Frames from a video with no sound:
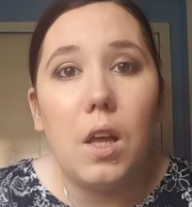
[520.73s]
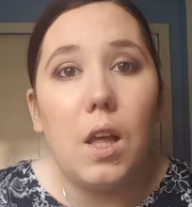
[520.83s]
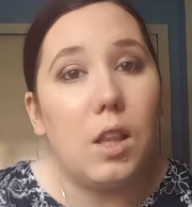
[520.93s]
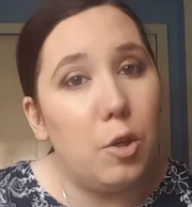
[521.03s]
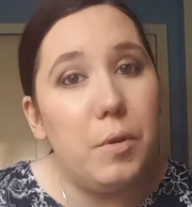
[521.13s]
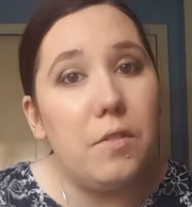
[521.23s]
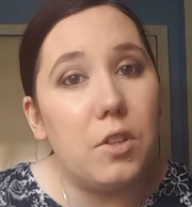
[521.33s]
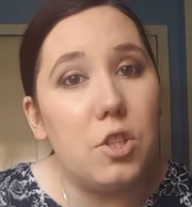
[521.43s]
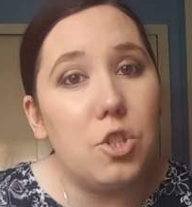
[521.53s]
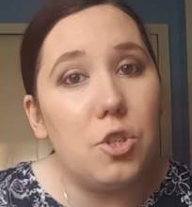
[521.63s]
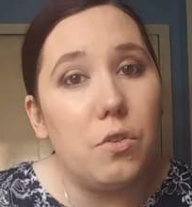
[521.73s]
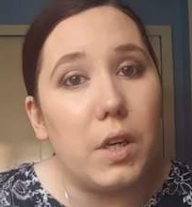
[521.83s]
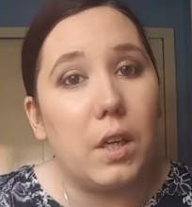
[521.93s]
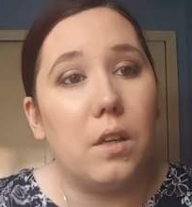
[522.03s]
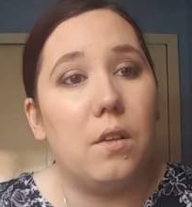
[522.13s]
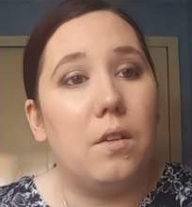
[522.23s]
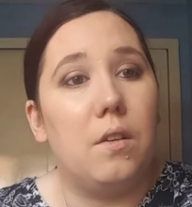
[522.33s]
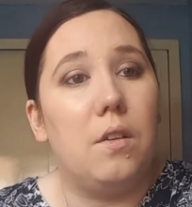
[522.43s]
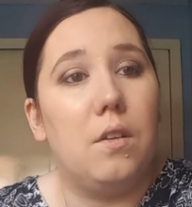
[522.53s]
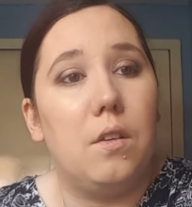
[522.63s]
a little bit of contouring.
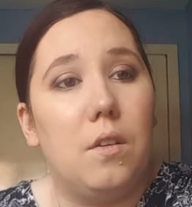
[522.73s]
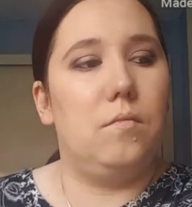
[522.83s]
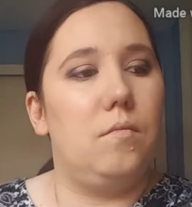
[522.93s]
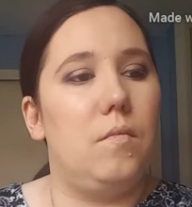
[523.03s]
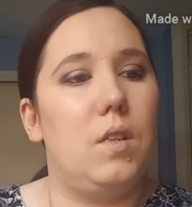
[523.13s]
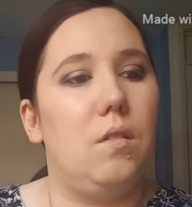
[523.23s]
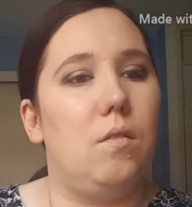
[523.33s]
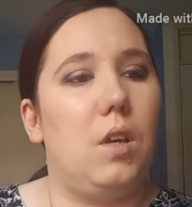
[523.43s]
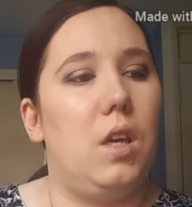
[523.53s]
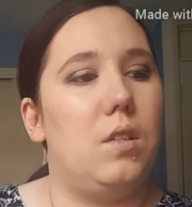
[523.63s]
Okay,